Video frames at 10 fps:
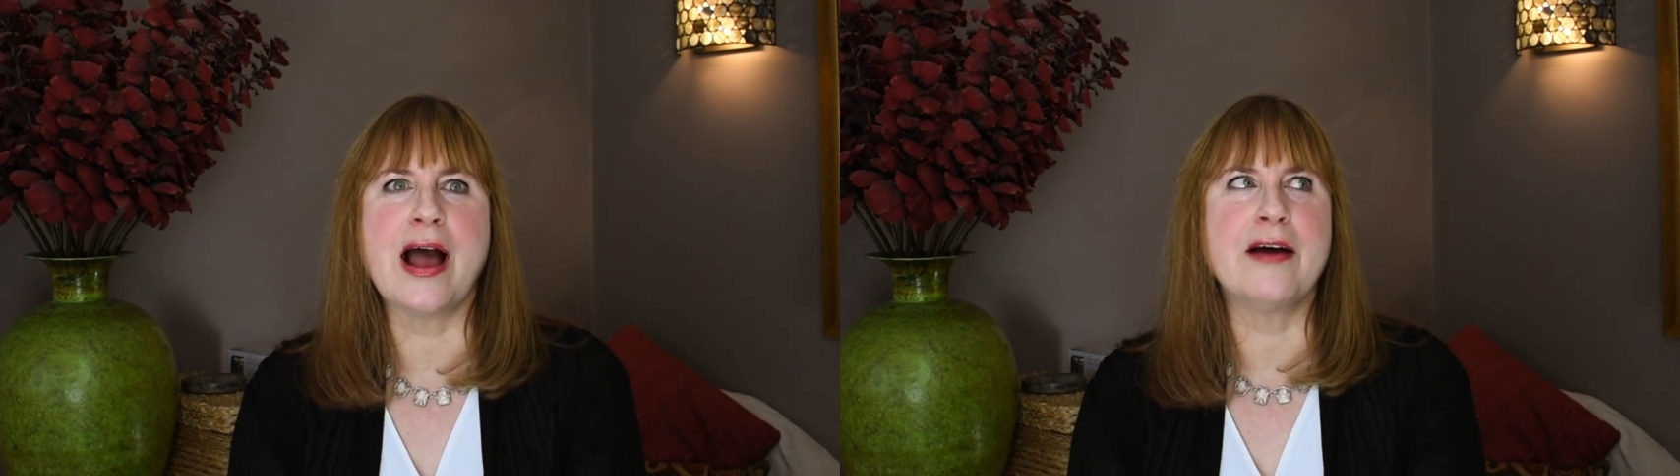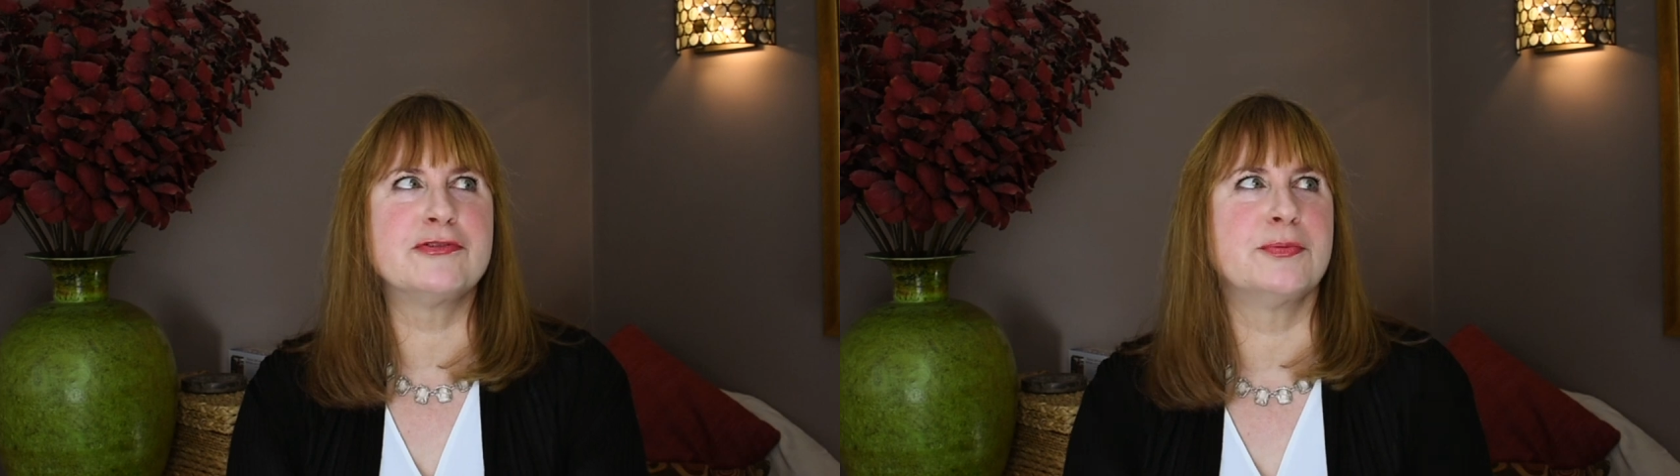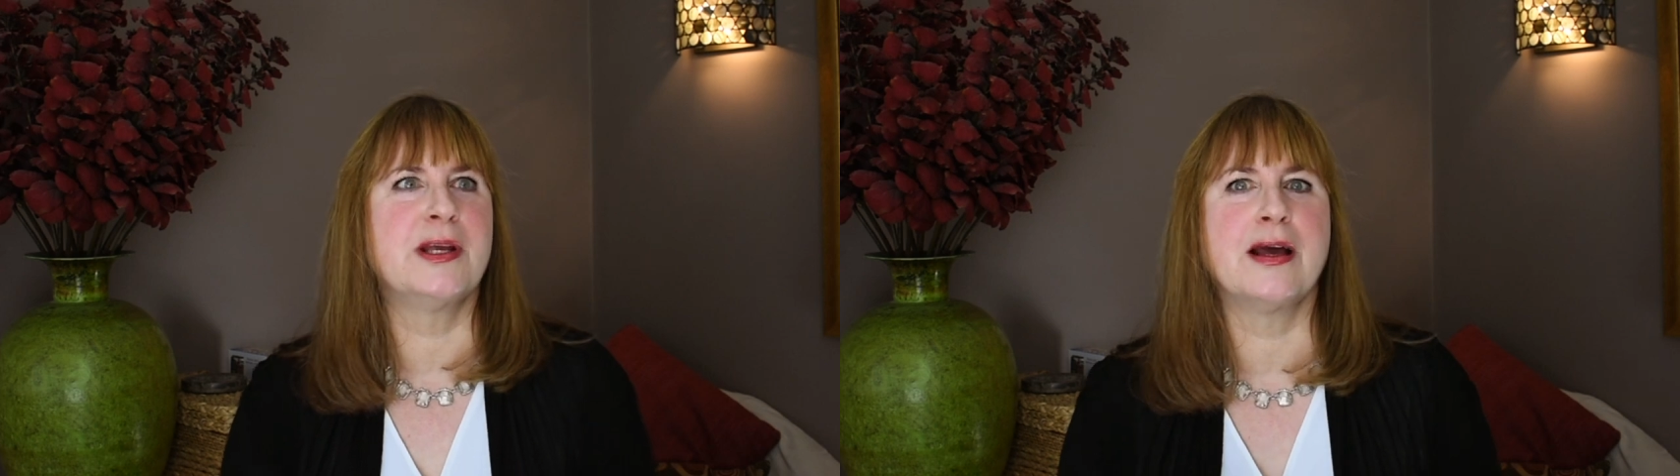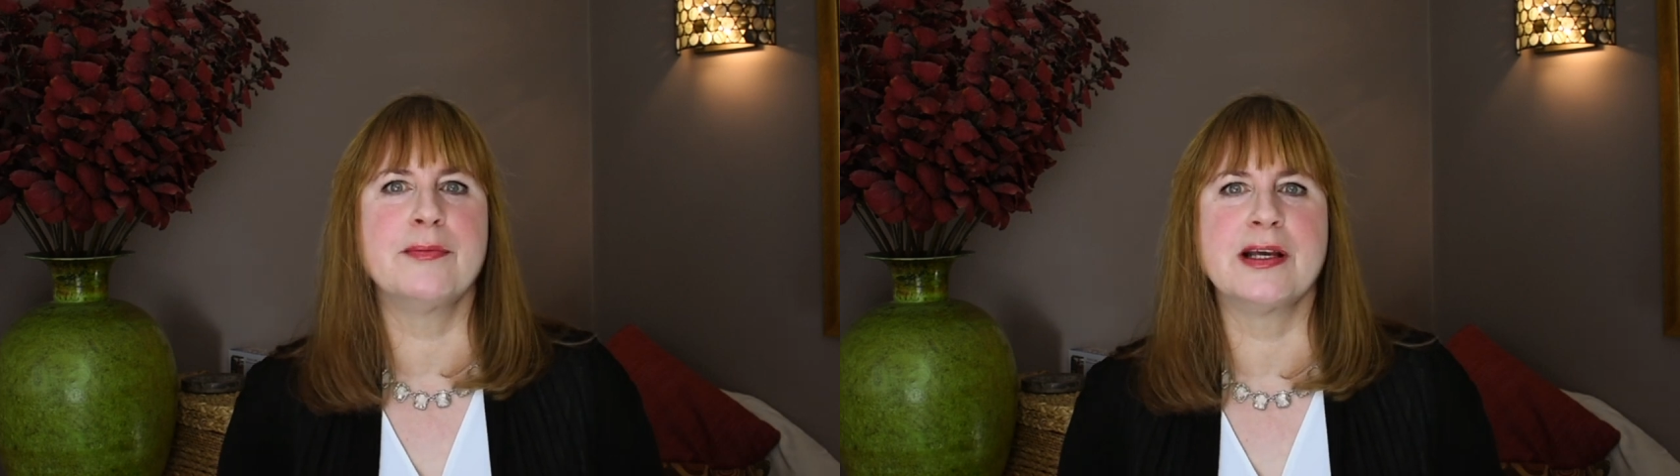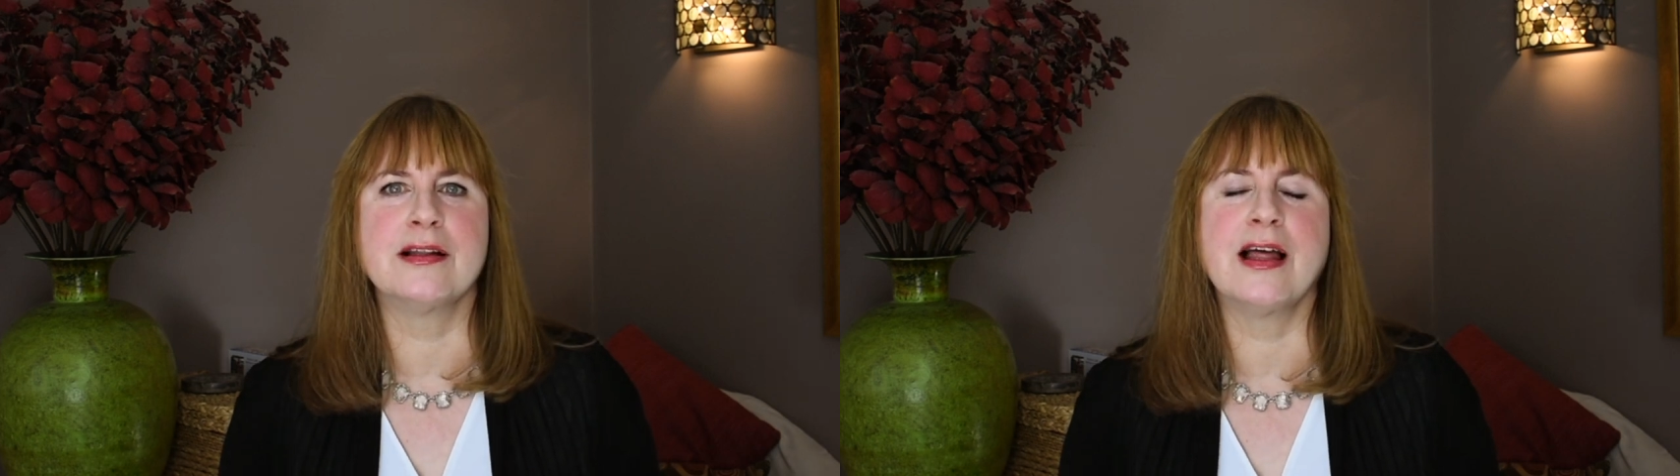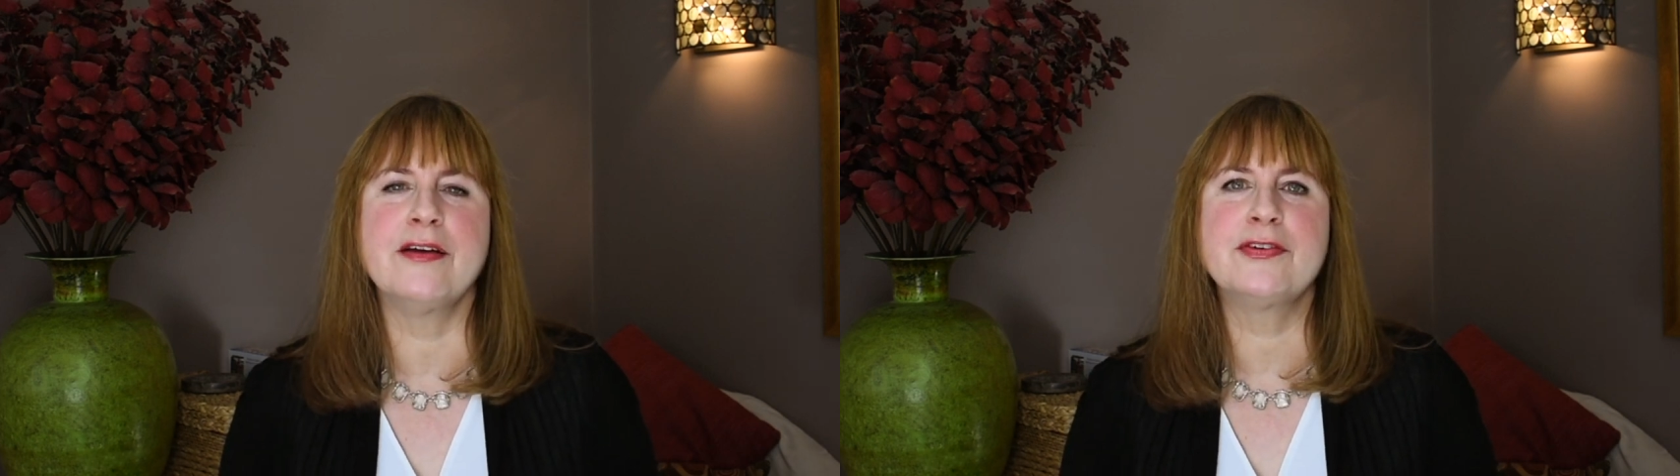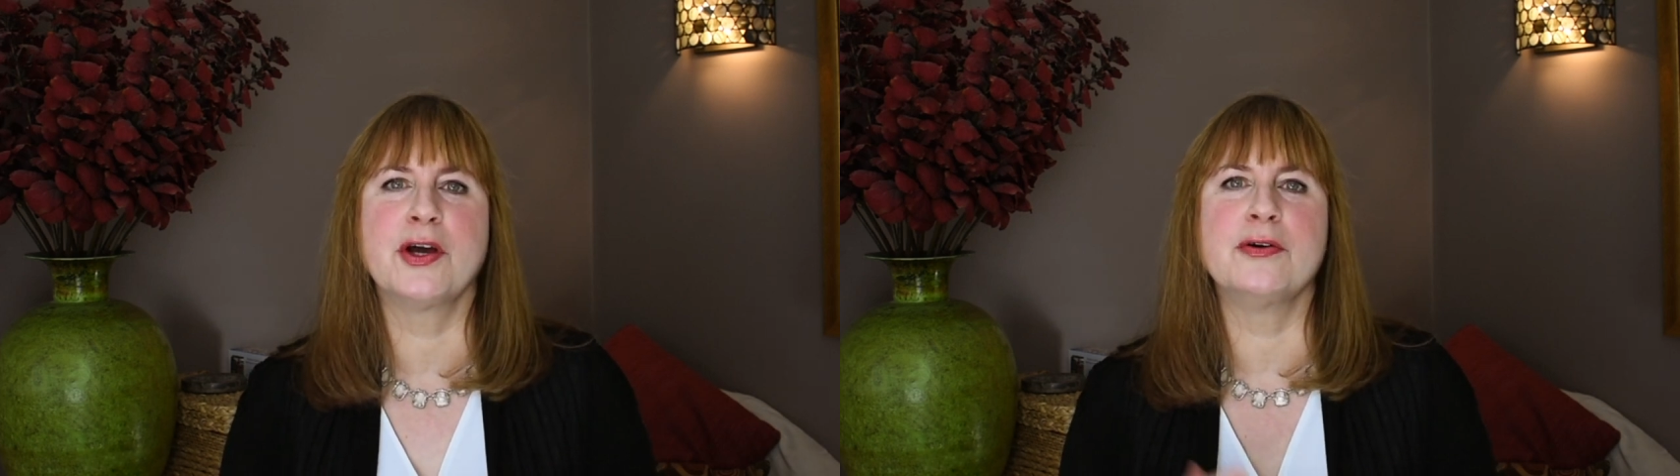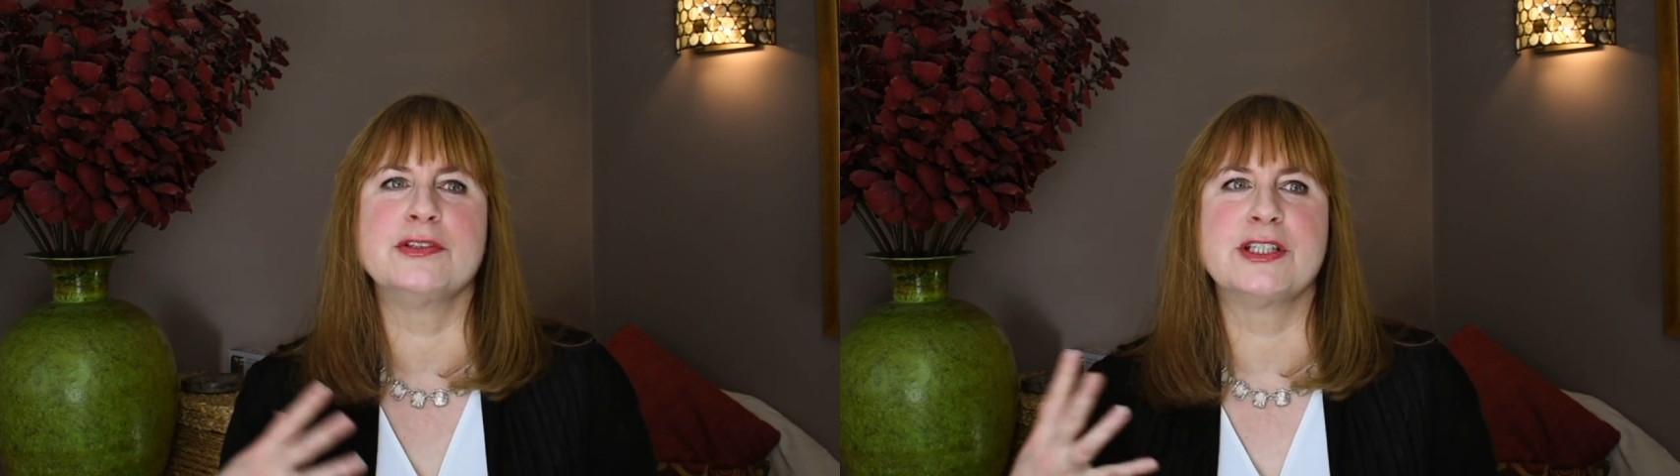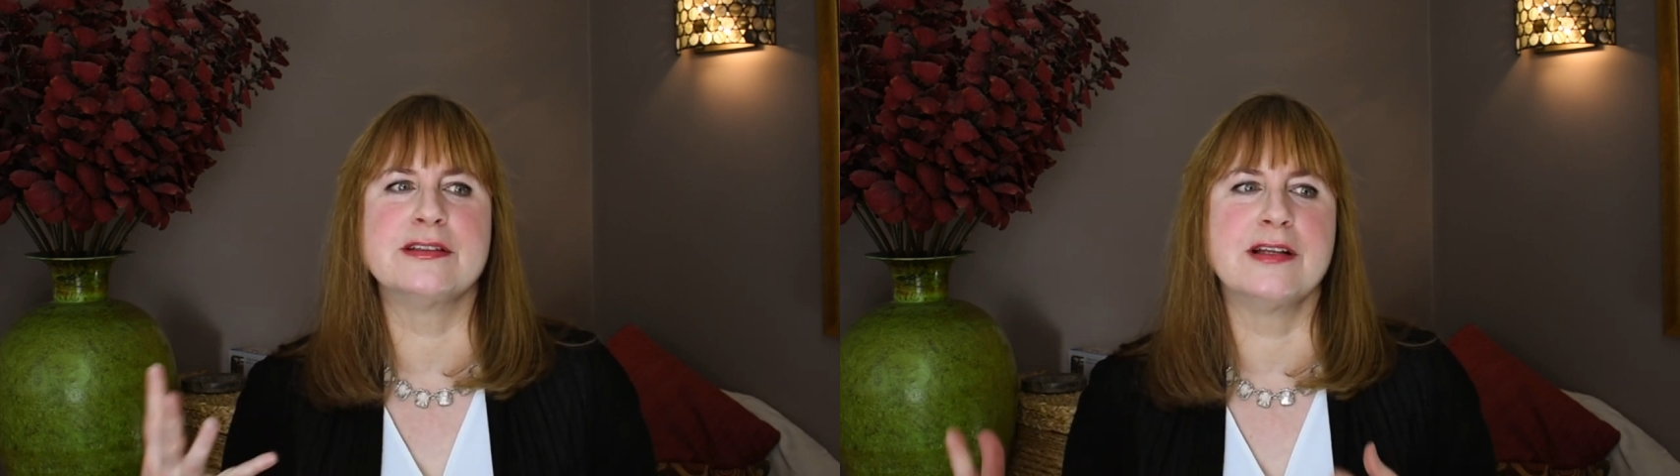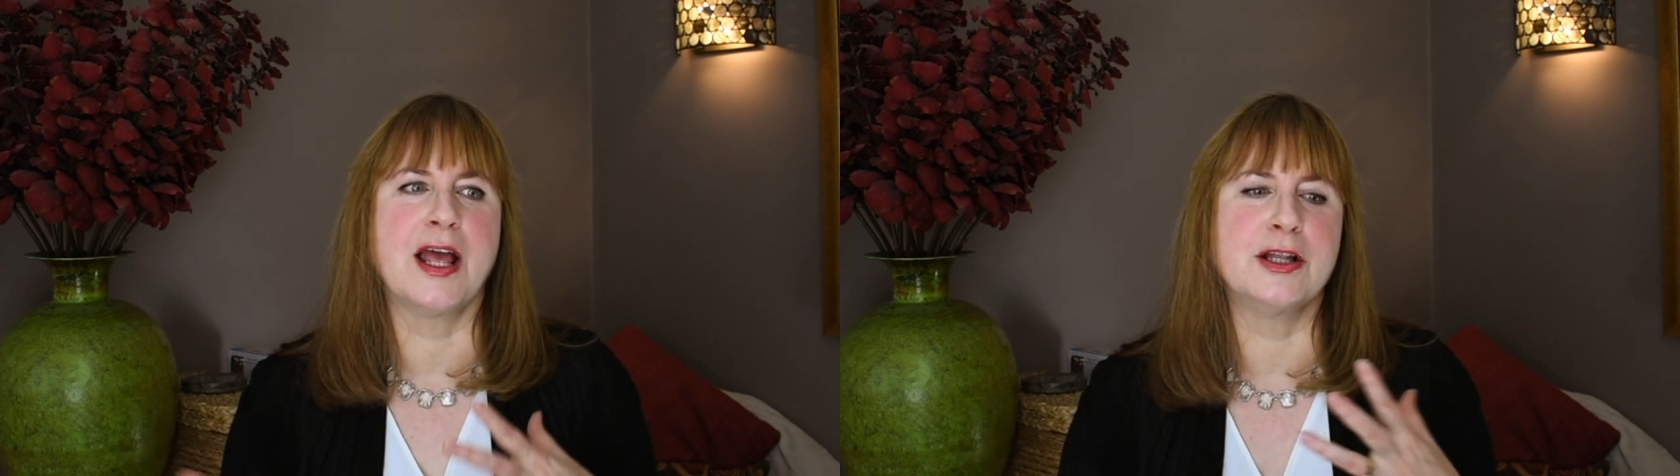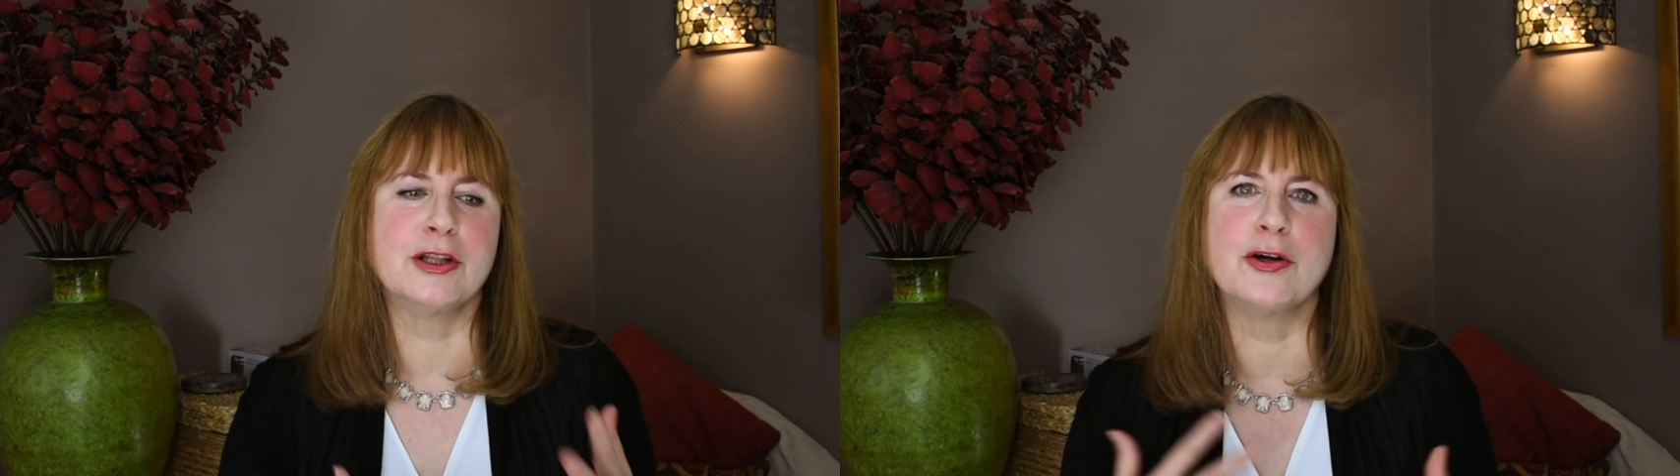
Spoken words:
after becoming a life coach and